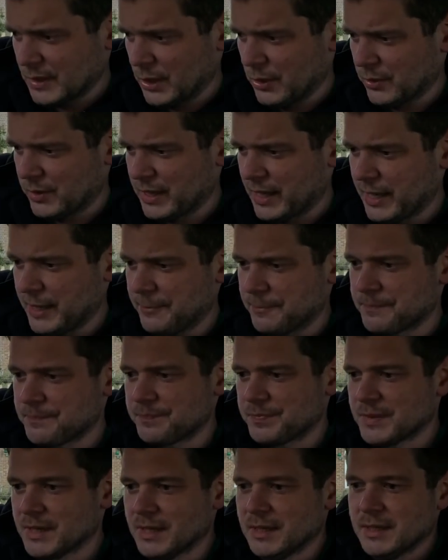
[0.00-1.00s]
Okay,
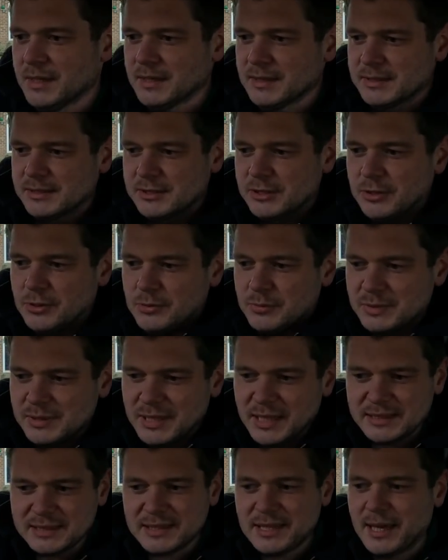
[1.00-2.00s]
so
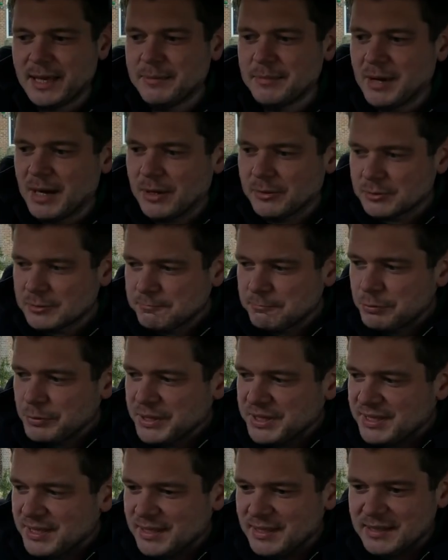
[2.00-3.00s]
that came out
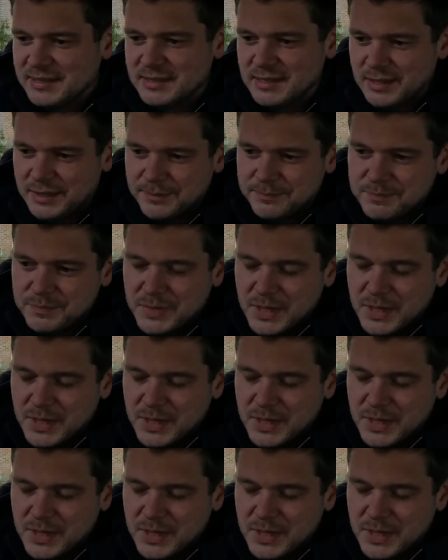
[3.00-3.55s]
pretty easily.